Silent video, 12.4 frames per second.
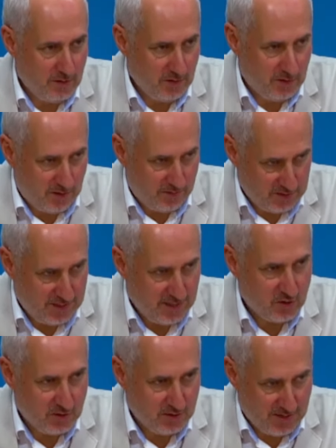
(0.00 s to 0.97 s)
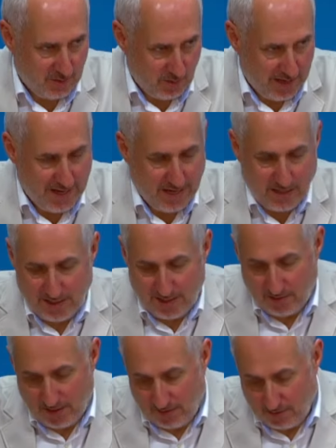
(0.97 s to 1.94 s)
on the conversations that were had,
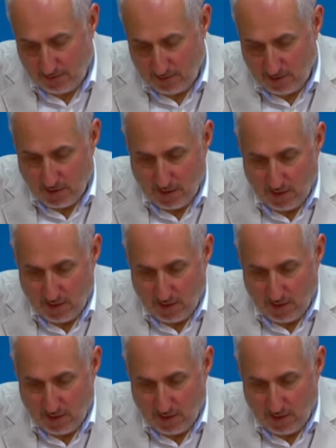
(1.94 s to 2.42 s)
and